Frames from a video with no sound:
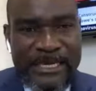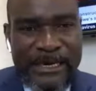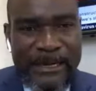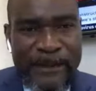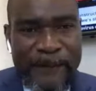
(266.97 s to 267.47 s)

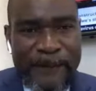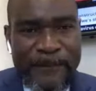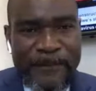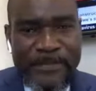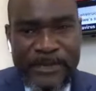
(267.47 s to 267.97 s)

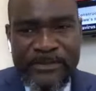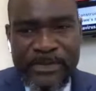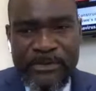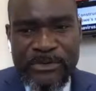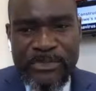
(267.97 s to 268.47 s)

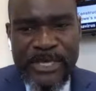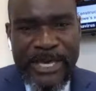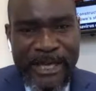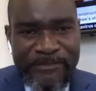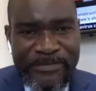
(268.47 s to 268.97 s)
the good
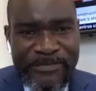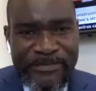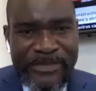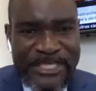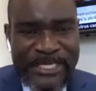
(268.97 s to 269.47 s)
thing, and
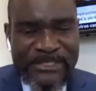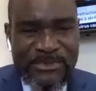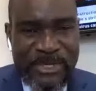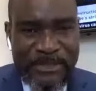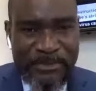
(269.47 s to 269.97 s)
that
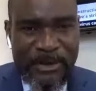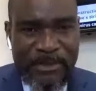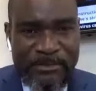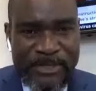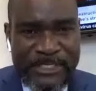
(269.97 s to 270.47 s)
is where the
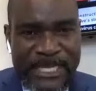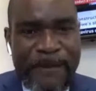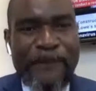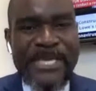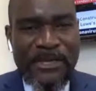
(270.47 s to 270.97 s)
problem is.
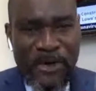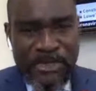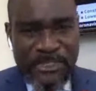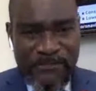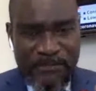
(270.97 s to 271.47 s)
And
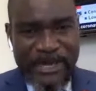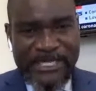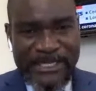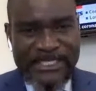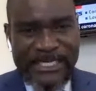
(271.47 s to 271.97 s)
because of the
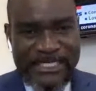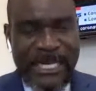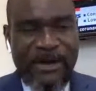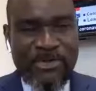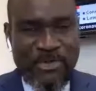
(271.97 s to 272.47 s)
bad things that
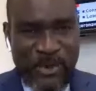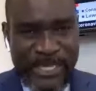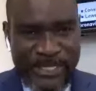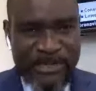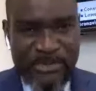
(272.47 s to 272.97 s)

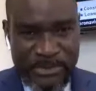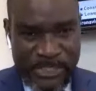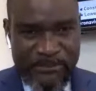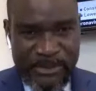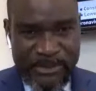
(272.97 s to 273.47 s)
outweigh the good
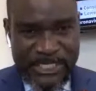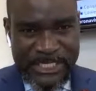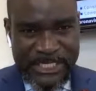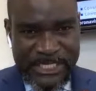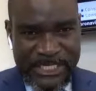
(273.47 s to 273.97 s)
in
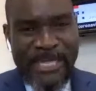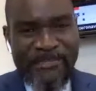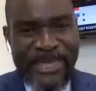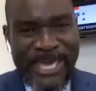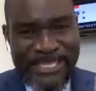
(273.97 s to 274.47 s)
Butane,
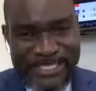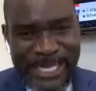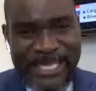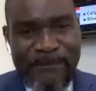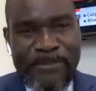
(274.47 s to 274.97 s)
the
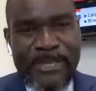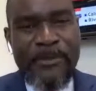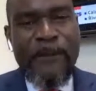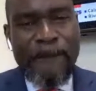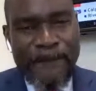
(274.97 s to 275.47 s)
entire
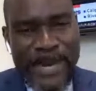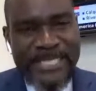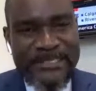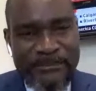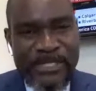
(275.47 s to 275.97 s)
bill
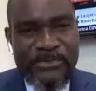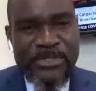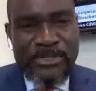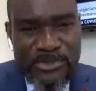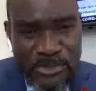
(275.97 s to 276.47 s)
must be
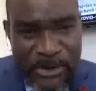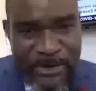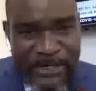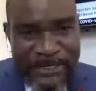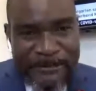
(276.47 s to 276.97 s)
withdrawn,